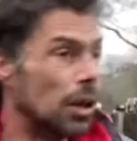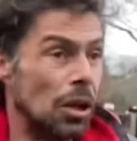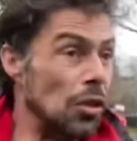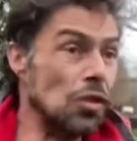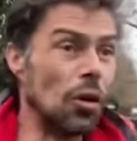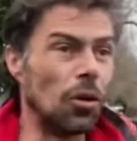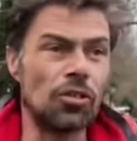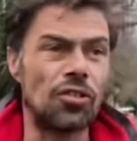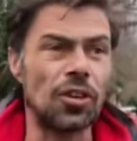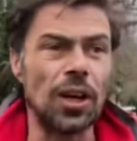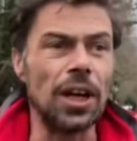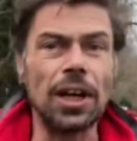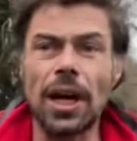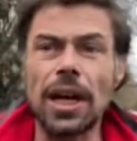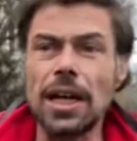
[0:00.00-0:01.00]
not
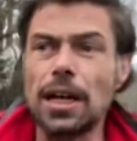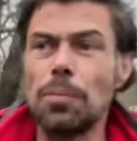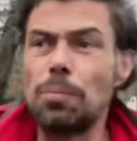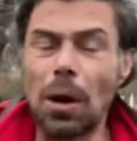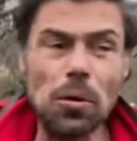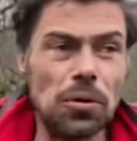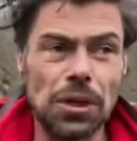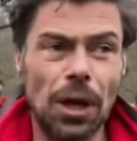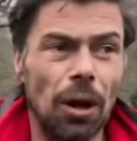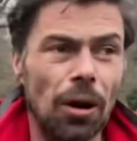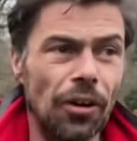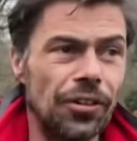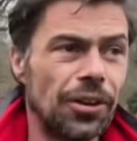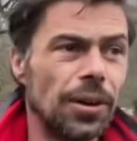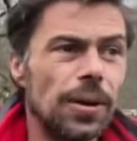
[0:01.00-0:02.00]
in a
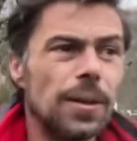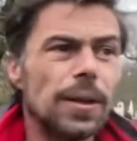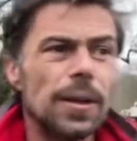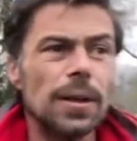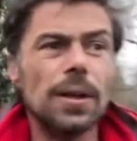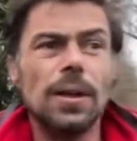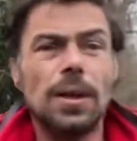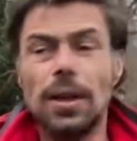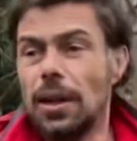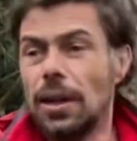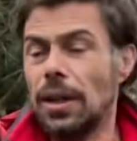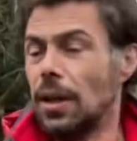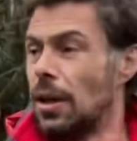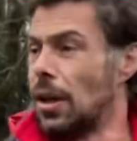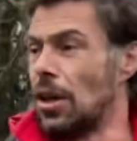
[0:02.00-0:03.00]
boatyard
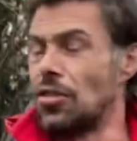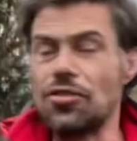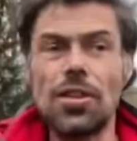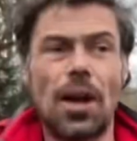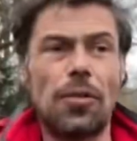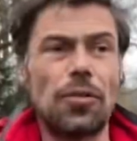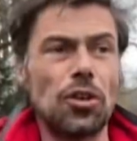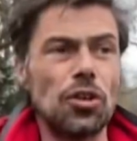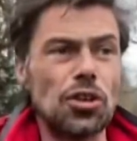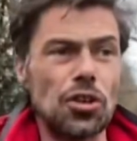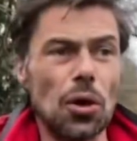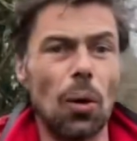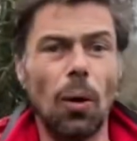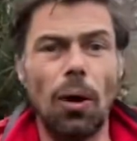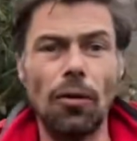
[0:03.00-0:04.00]
is nothing
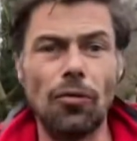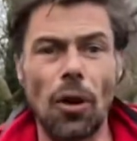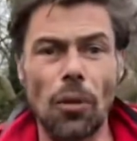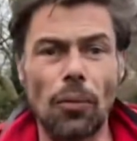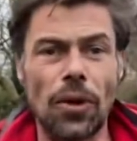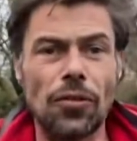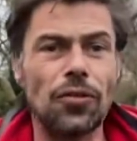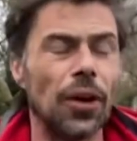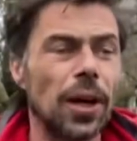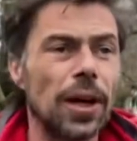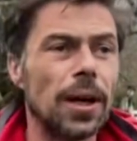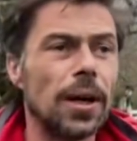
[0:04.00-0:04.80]
short of horrific.